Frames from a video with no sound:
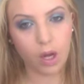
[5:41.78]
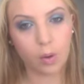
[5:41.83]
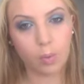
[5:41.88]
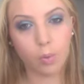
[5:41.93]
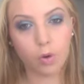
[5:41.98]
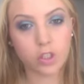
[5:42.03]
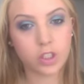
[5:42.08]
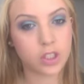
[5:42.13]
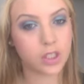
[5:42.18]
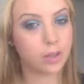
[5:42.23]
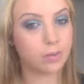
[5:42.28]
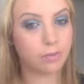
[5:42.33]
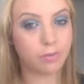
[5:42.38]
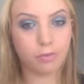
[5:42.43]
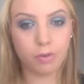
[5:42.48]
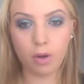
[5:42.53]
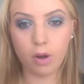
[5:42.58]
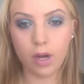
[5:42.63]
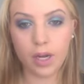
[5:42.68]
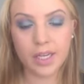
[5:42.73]
Washed up
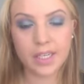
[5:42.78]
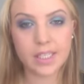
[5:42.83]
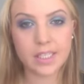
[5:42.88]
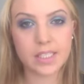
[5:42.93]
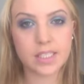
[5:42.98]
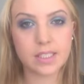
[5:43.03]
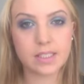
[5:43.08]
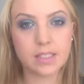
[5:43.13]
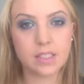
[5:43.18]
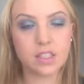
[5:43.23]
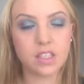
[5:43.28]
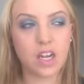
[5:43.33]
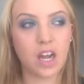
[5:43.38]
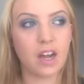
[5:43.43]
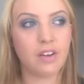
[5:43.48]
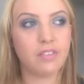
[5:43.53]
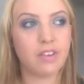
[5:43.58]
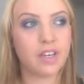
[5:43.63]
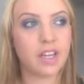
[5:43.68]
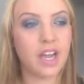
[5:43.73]
fine. It didn't
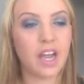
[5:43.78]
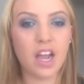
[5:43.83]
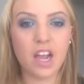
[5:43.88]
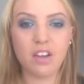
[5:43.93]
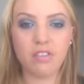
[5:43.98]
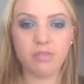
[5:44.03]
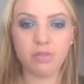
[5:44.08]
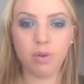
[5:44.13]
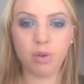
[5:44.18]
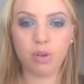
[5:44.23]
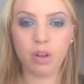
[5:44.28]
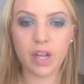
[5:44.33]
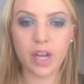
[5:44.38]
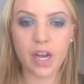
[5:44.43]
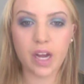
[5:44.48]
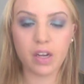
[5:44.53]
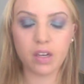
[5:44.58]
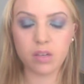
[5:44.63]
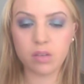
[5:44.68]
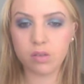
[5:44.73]
have any hair fall
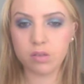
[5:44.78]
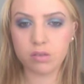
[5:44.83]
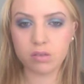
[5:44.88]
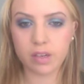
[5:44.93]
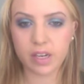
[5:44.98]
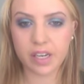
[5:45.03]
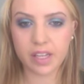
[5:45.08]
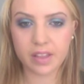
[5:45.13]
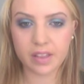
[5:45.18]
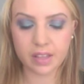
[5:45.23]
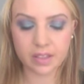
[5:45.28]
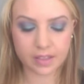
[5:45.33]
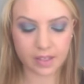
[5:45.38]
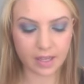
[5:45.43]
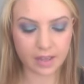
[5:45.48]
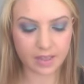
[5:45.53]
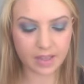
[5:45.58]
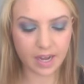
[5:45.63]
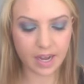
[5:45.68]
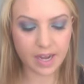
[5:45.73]
out or anything
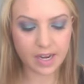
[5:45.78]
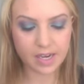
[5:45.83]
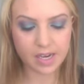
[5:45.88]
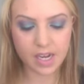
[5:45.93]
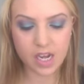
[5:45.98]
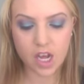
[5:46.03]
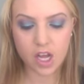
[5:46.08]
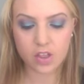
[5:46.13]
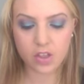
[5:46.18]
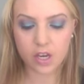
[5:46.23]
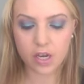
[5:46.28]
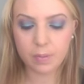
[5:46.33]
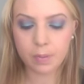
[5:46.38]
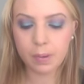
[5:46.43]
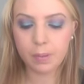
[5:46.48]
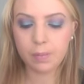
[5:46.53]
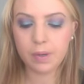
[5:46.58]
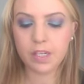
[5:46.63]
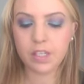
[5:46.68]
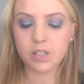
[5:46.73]
like that. The only
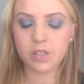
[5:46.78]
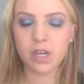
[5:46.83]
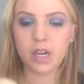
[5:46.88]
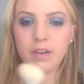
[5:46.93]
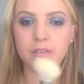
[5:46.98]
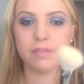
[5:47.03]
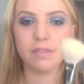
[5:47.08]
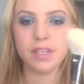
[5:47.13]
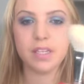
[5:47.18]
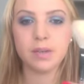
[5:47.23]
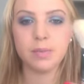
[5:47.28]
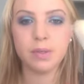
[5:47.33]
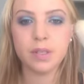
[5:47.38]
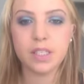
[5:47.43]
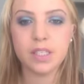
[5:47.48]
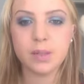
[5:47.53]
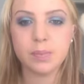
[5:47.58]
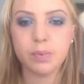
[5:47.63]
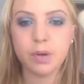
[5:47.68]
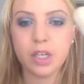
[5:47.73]
problem I do have with
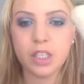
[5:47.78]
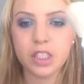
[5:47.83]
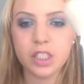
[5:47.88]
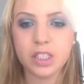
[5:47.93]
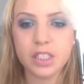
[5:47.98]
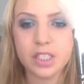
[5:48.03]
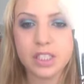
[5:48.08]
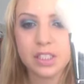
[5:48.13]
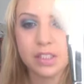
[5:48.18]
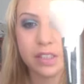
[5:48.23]
this brush is,